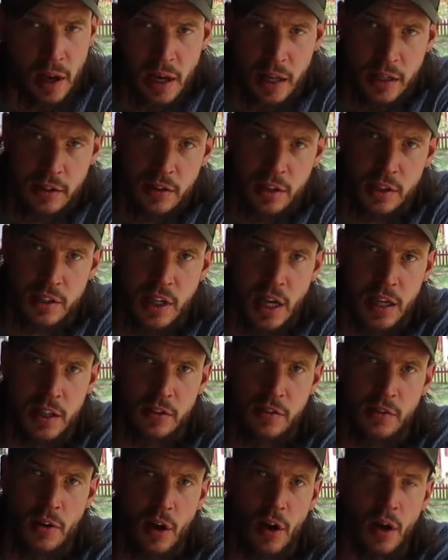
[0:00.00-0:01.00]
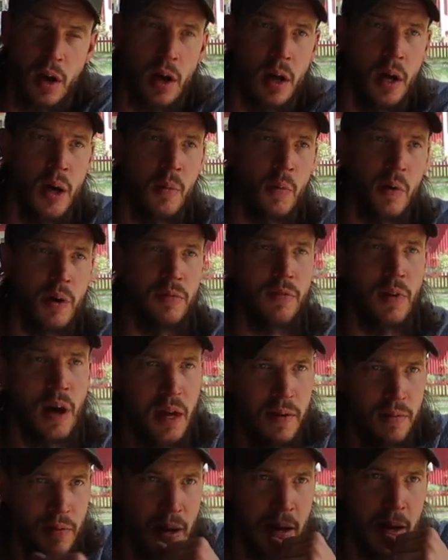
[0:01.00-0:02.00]
electric chainsaw with a
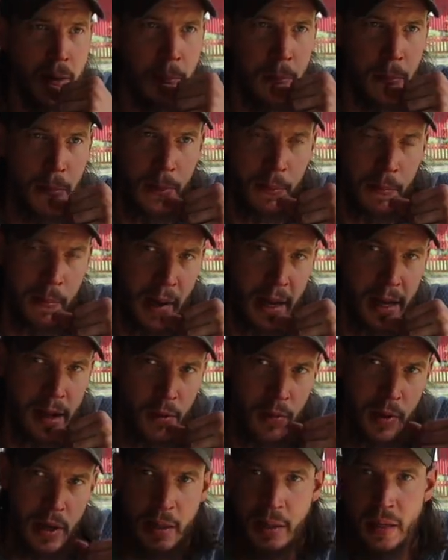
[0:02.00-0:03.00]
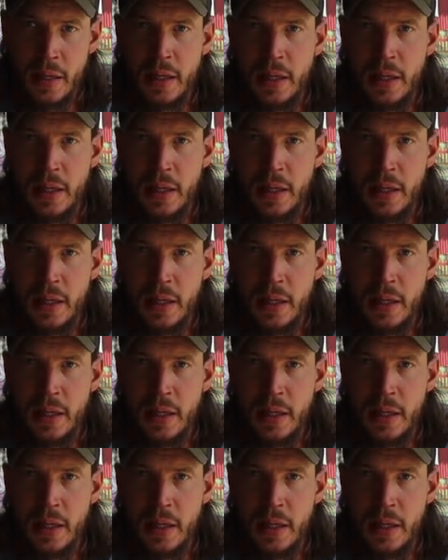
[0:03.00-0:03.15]
5 amp battery.